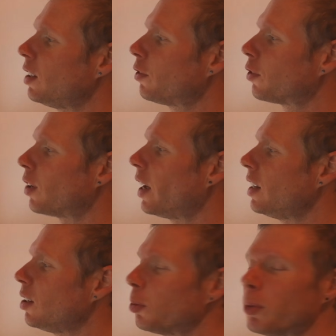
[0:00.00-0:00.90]
it for
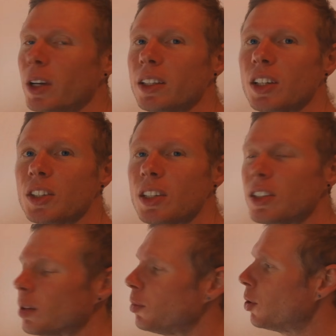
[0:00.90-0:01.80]
any operating
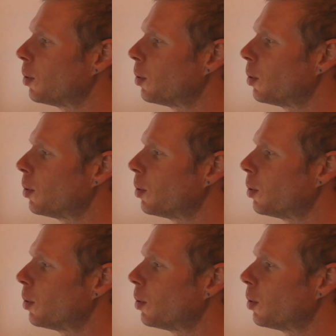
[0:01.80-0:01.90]
system you